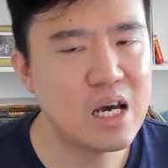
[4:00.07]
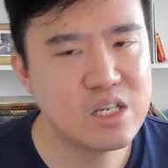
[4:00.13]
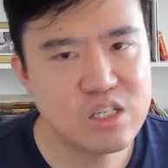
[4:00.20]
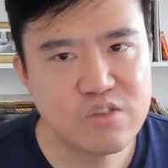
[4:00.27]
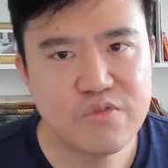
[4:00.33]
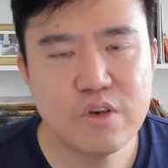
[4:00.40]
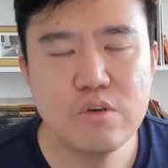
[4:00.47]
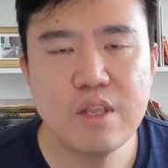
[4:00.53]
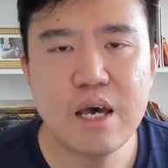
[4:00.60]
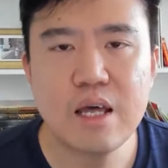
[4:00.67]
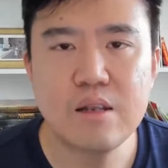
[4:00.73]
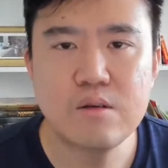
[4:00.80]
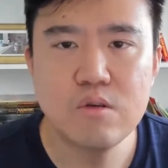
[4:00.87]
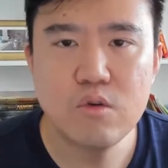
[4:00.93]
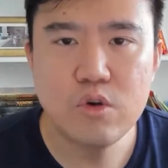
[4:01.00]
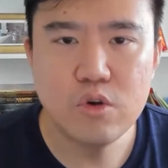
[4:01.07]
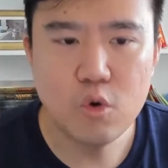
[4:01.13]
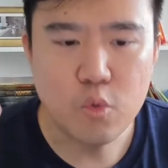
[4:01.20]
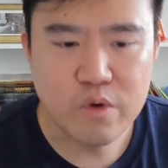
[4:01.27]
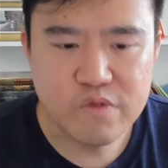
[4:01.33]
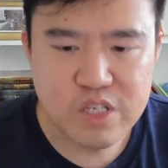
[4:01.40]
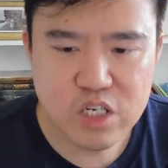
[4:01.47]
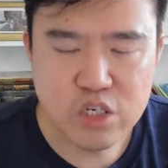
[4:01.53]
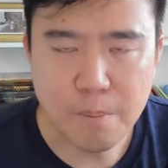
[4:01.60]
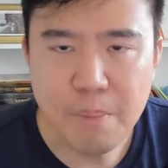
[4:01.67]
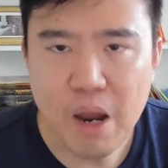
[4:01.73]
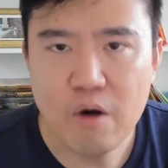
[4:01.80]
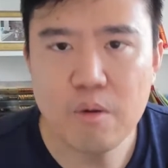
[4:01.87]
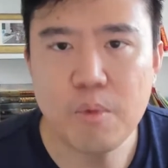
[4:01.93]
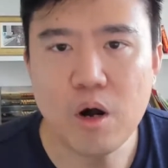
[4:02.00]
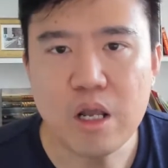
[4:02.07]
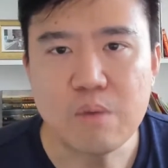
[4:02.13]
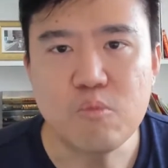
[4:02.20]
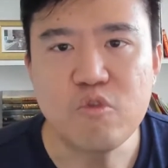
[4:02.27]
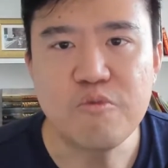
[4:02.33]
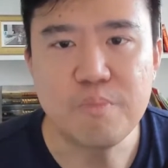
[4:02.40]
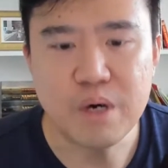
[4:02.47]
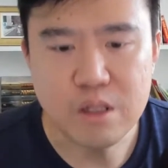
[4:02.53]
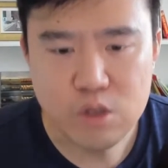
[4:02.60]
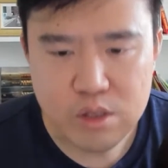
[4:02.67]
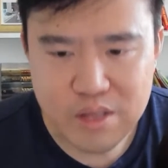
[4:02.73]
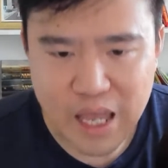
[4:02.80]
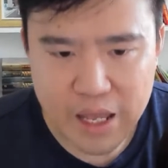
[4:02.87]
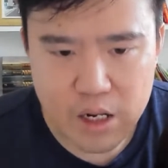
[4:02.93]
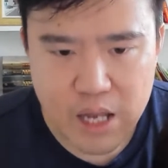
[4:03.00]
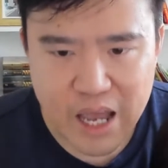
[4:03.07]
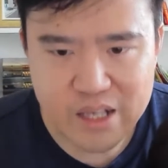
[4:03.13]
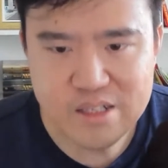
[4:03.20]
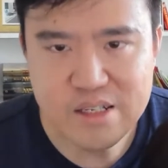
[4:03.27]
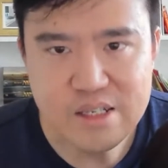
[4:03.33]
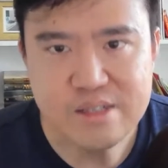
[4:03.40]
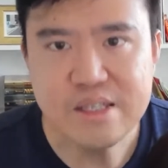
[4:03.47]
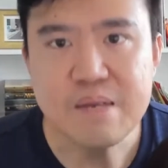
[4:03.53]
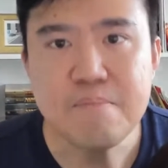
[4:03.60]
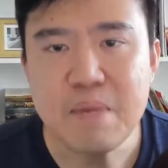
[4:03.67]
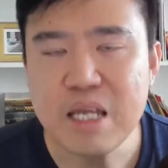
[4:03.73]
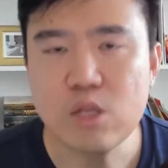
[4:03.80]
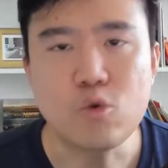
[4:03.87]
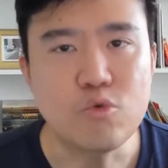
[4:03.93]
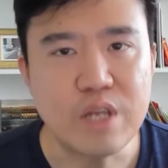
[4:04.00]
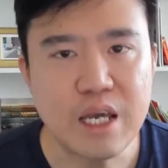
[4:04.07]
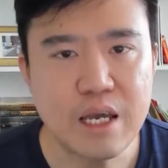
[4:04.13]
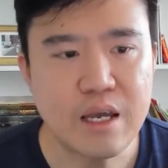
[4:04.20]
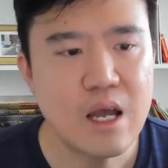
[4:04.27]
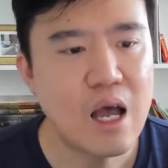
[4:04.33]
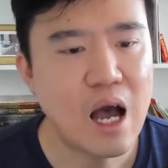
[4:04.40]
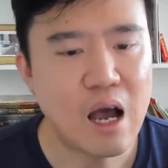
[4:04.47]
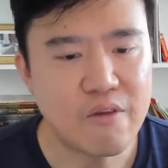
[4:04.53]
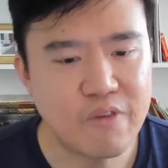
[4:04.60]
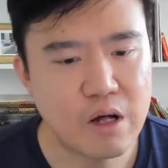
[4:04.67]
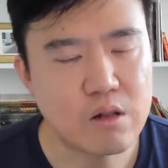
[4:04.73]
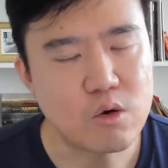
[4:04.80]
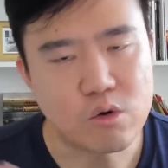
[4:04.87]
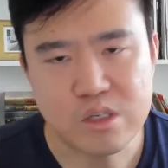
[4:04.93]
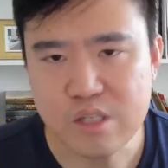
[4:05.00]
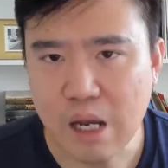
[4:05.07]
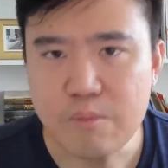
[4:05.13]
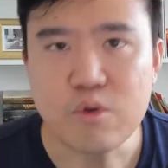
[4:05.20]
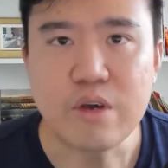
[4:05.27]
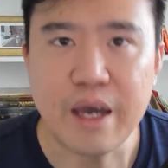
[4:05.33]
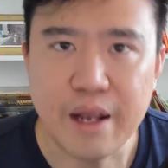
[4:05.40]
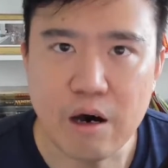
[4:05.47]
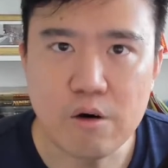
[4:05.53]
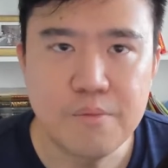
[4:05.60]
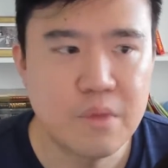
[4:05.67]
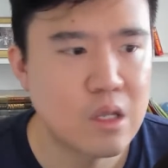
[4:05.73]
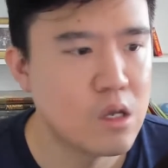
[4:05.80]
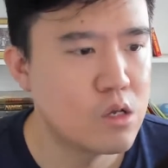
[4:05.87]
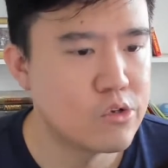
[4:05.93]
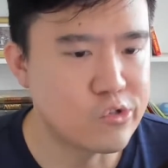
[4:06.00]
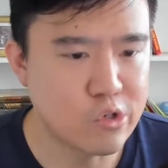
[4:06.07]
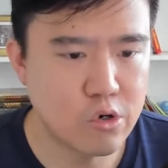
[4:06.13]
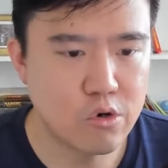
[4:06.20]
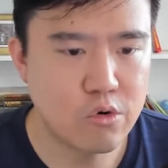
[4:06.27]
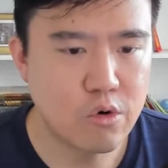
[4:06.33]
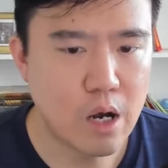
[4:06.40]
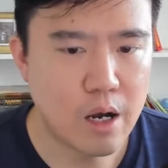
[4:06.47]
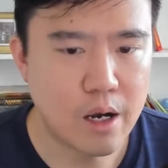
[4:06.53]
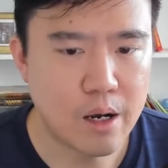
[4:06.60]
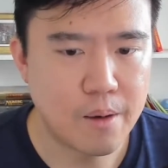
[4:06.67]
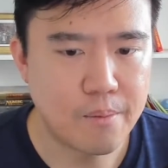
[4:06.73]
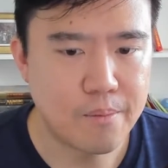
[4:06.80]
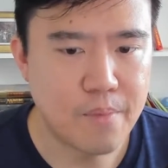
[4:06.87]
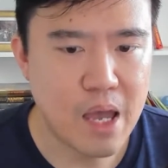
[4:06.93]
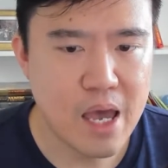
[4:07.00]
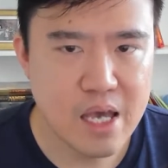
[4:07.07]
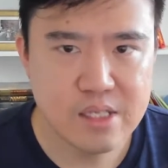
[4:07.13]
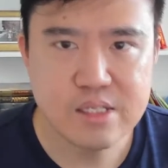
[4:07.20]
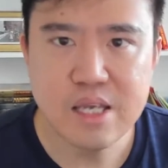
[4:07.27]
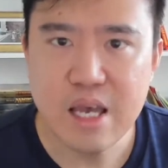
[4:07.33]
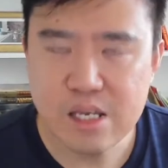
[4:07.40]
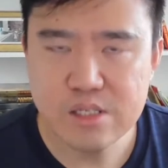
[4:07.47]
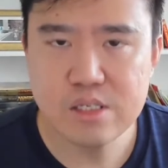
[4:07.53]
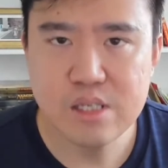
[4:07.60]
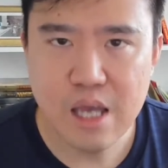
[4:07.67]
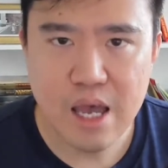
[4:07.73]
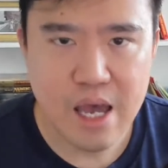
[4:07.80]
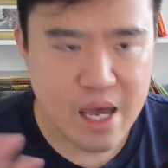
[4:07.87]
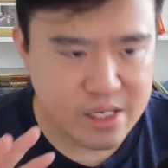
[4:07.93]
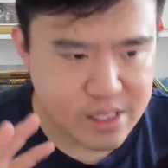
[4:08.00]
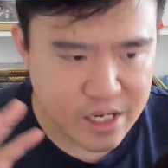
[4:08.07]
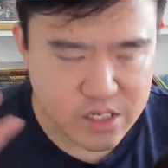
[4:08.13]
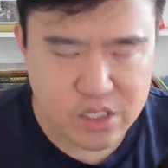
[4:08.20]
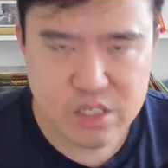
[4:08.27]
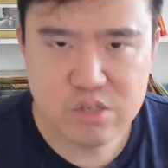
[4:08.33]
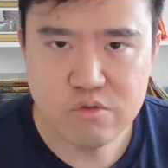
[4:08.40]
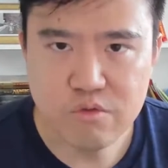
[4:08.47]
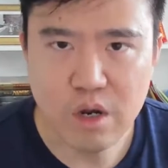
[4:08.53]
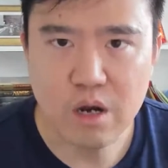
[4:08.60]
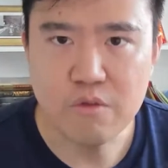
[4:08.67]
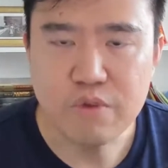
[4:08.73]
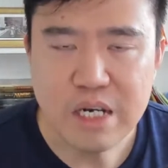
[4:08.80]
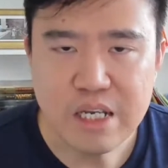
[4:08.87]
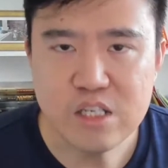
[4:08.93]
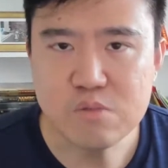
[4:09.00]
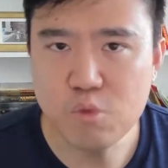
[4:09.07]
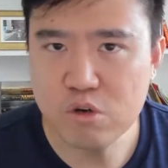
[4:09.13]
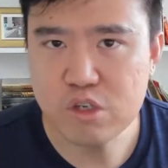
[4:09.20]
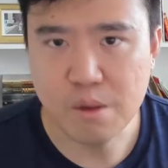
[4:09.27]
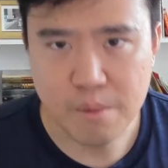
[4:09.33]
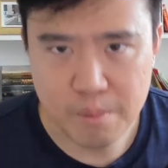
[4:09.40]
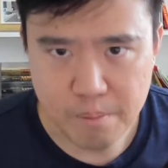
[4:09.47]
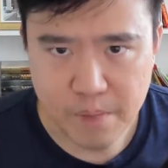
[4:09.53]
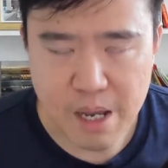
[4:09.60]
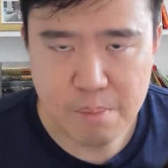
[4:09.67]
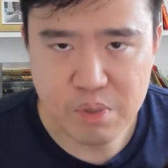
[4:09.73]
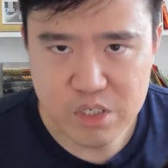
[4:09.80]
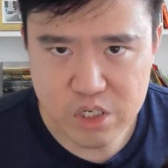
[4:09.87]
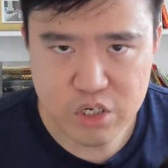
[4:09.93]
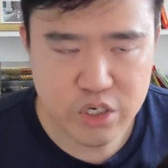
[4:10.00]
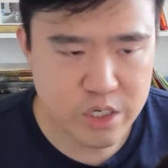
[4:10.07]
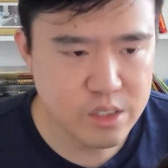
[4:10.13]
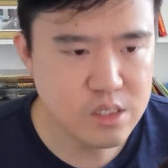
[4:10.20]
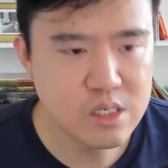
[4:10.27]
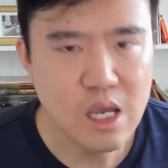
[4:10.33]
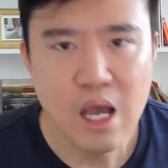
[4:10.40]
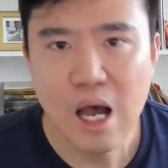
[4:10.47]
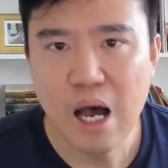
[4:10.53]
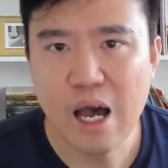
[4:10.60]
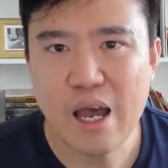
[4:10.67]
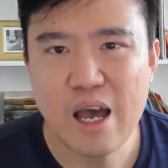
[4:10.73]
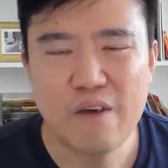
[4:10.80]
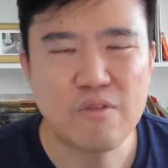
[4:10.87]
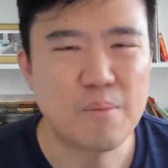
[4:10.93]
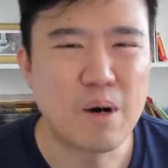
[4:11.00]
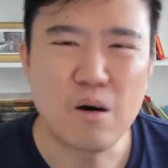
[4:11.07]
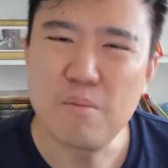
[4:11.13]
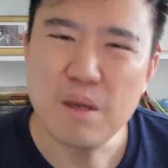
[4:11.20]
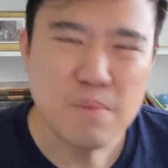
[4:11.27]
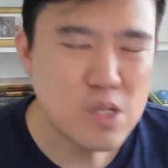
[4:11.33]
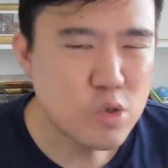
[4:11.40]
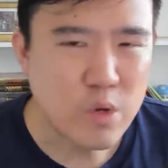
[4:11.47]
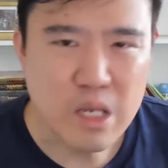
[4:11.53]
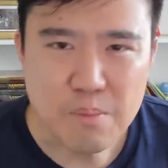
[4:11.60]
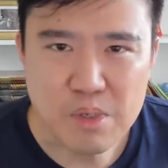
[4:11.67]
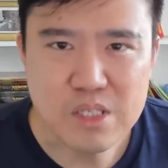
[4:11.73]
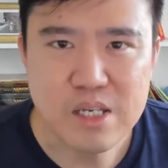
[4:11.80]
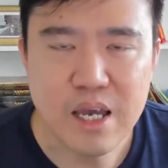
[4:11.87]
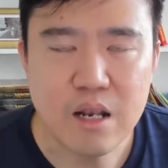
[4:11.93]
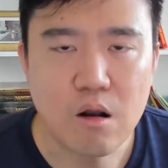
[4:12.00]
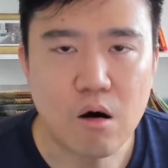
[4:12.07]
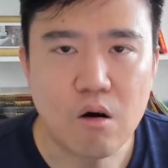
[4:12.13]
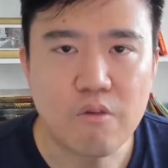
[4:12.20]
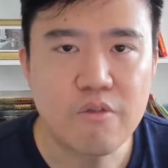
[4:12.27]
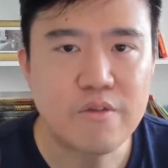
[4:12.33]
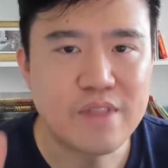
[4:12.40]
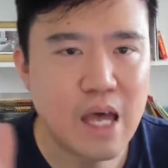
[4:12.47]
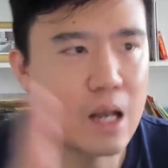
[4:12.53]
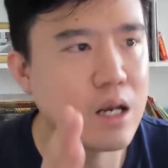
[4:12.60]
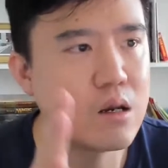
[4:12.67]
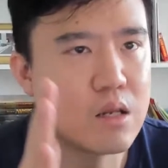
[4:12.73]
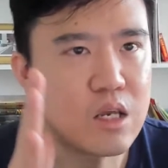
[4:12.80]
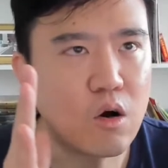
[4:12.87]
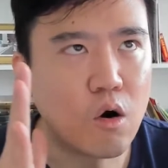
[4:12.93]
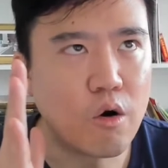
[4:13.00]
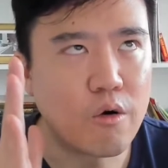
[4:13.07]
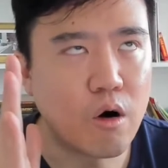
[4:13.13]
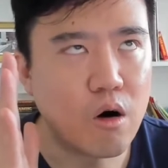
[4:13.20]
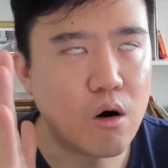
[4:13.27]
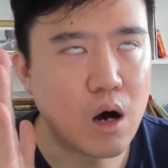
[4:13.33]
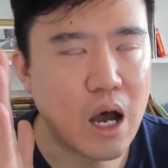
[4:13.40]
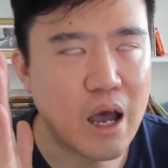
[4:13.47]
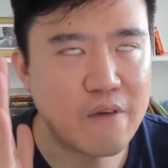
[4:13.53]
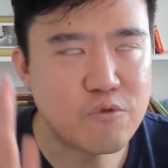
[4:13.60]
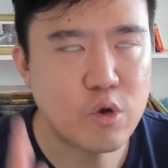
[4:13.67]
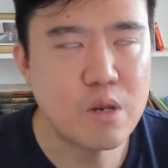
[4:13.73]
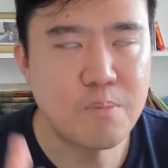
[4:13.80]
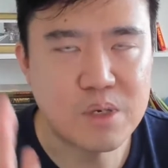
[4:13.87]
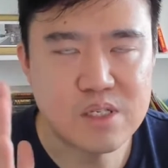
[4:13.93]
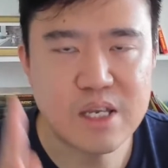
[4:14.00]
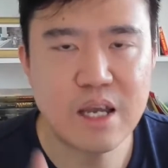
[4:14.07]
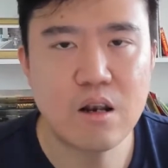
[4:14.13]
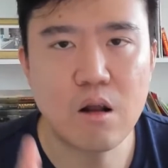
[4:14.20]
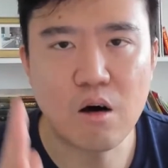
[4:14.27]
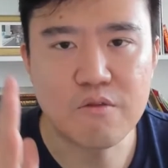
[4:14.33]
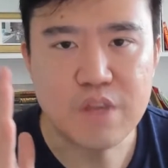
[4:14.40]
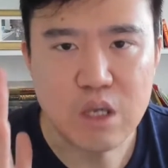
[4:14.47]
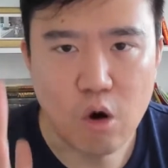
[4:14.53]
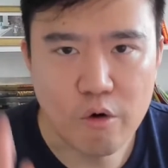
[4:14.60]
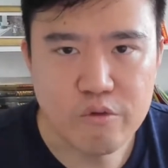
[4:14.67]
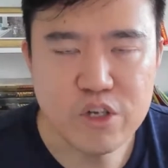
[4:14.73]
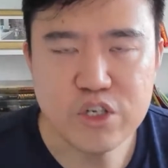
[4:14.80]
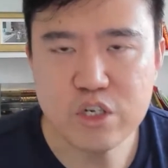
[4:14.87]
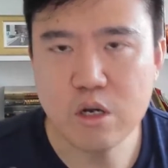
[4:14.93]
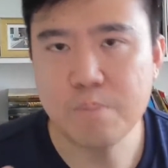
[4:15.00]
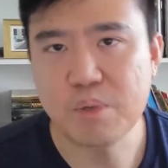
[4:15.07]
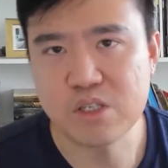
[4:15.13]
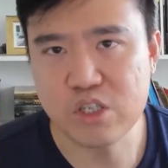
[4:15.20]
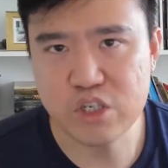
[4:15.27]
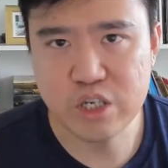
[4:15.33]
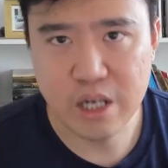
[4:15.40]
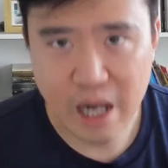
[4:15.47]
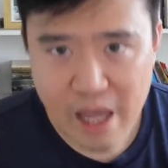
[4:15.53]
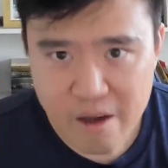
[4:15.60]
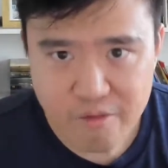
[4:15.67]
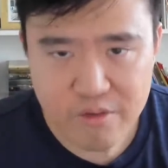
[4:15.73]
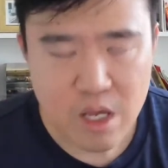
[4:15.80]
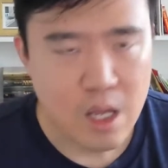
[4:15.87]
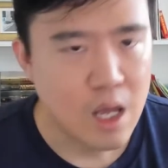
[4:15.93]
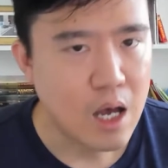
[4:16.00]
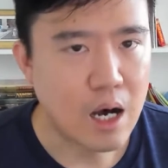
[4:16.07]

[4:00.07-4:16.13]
just feel that, with such a parabolic movement that XTZ made today, I felt it was time to get out. So as I just released most of my positions, I have about maybe 20% of that, or I have 20% of the original position left.